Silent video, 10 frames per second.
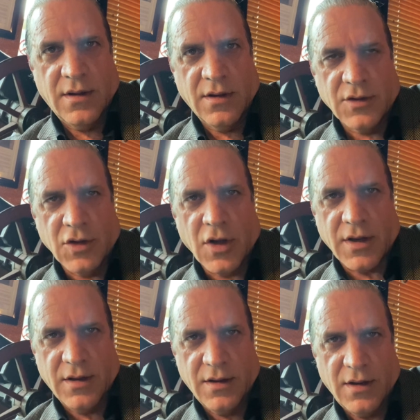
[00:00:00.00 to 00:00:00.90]

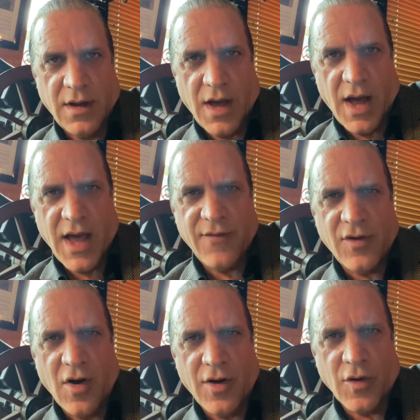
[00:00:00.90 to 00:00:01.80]
Look, I have
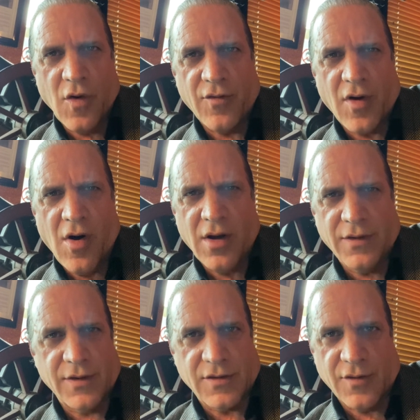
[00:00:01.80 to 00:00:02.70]
gone over all
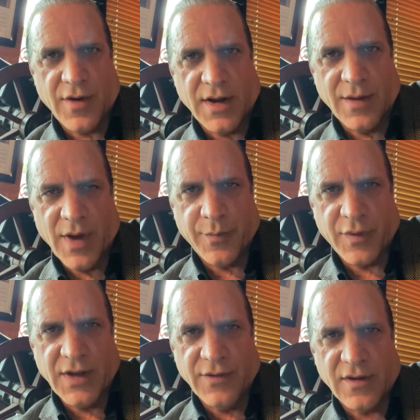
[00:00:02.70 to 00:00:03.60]
of this already in my
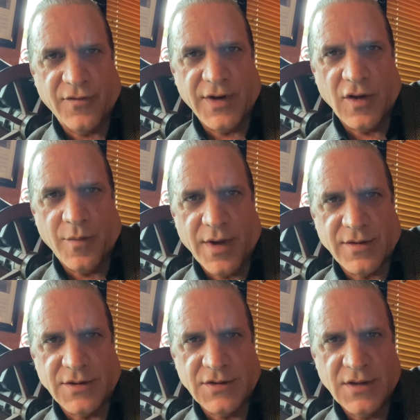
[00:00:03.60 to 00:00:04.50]
previous video
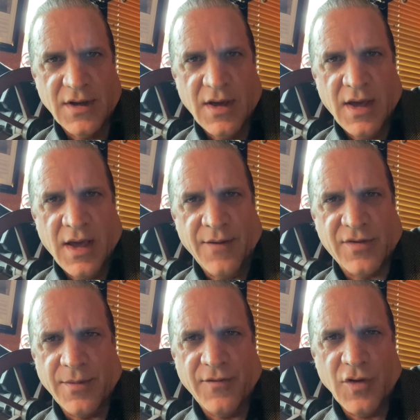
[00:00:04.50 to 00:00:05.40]
message. If
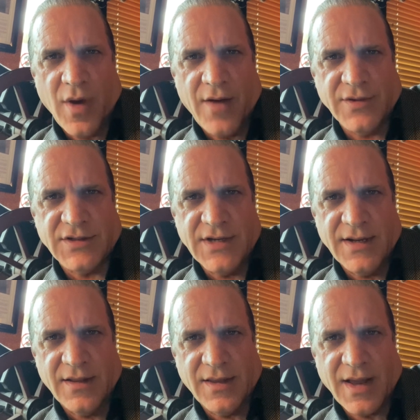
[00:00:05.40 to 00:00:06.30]
some of you haven't seen it, then I